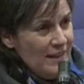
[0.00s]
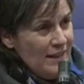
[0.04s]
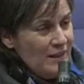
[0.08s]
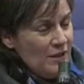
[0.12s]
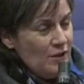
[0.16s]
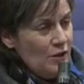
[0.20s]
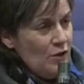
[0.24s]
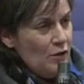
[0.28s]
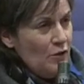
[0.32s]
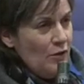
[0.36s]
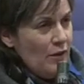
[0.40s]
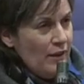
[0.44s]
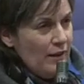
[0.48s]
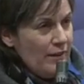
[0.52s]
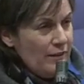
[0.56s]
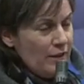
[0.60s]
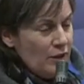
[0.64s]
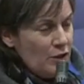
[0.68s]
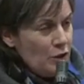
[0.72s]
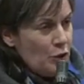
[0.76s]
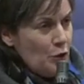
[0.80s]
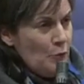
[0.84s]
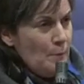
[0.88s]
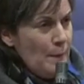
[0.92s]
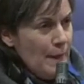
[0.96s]
the
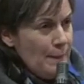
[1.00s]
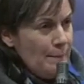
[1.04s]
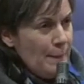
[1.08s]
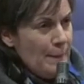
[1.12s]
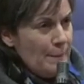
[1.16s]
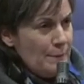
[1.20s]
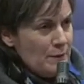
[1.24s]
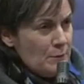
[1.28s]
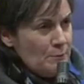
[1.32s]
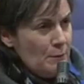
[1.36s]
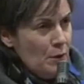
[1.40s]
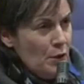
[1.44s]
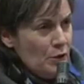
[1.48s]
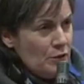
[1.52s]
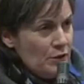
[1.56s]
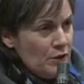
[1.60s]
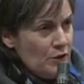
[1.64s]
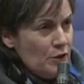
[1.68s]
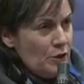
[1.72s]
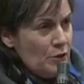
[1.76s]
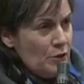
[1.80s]
European People's Party and